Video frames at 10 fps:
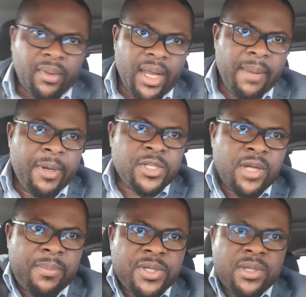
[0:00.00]
It must
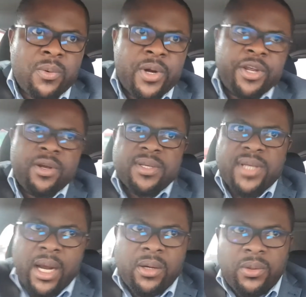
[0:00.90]
not be someone in your
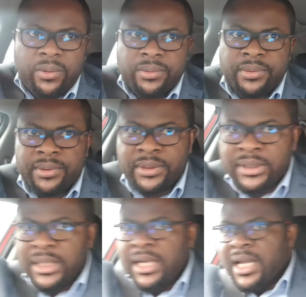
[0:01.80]
circle.
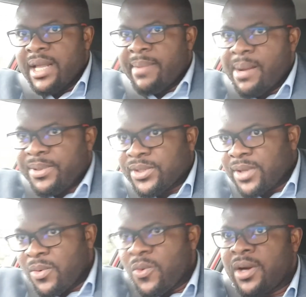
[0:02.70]
It might be
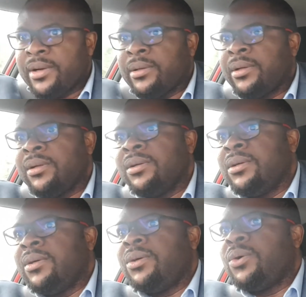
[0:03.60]
someone
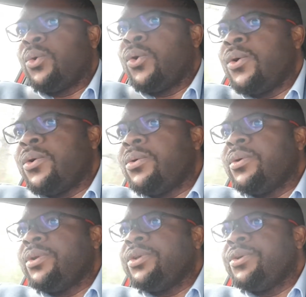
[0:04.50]
who
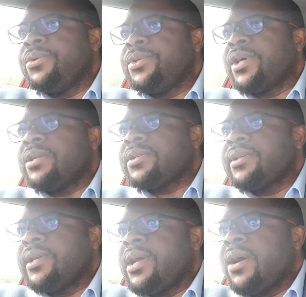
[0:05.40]
you don't
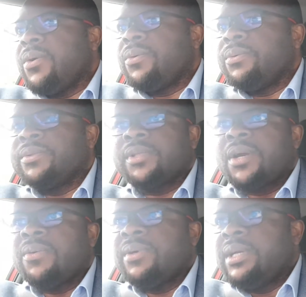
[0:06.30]
know.
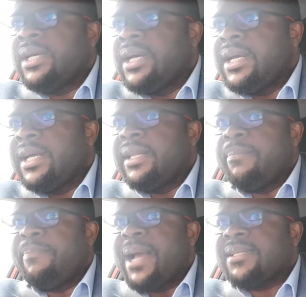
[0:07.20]
So the
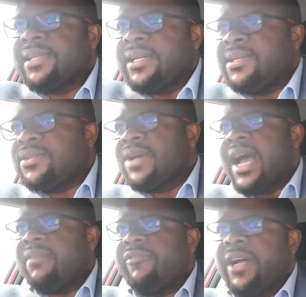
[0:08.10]
best thing is to
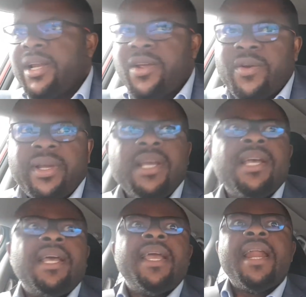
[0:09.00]
add value
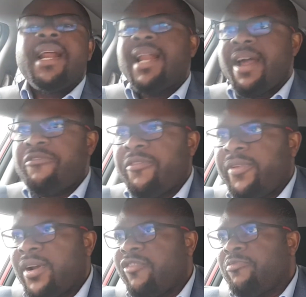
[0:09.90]
in the life of a
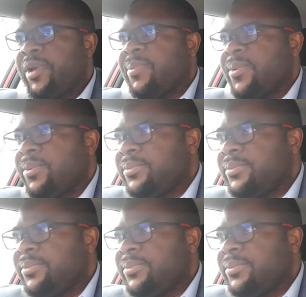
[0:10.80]
lot of people.